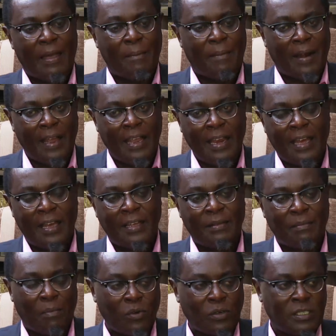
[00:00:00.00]
But Raila
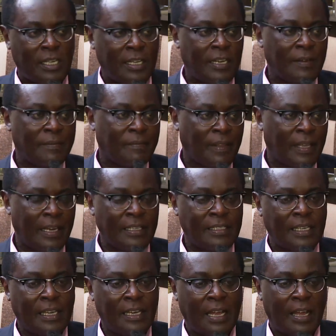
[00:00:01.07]
bolted and he
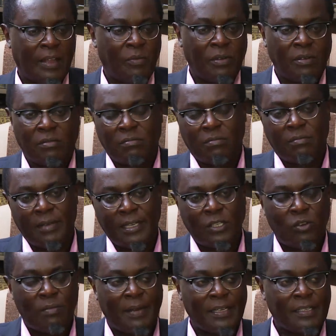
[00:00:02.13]
said, I will
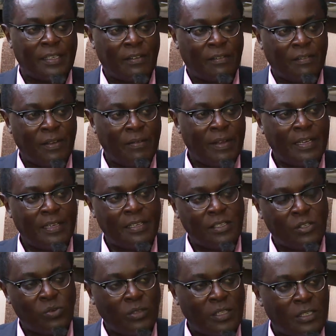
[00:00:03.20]
mentor myself. He went,
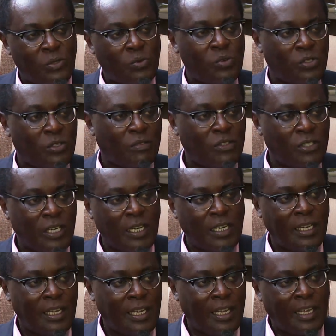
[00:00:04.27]
he took the tools of
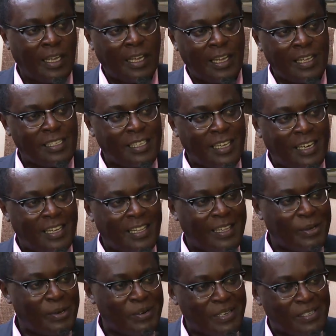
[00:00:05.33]
trade and started
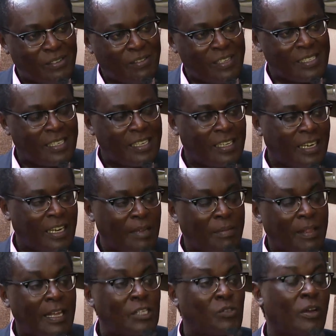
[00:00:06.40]
the horrors of unskilled
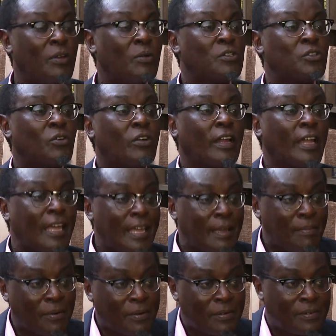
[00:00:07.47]
labor. That's why he was not
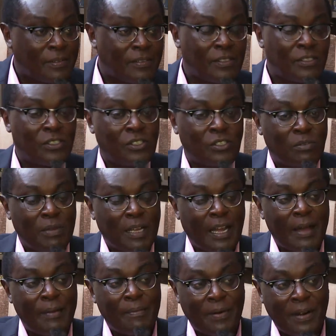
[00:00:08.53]
able to
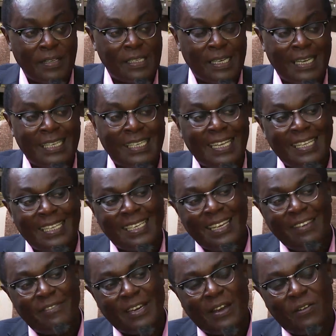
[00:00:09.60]
become president.
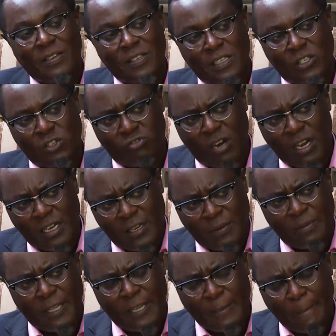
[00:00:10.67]
Even now he's still
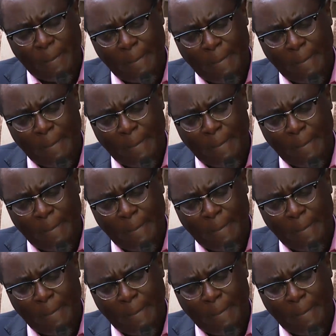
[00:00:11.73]
struggling with it.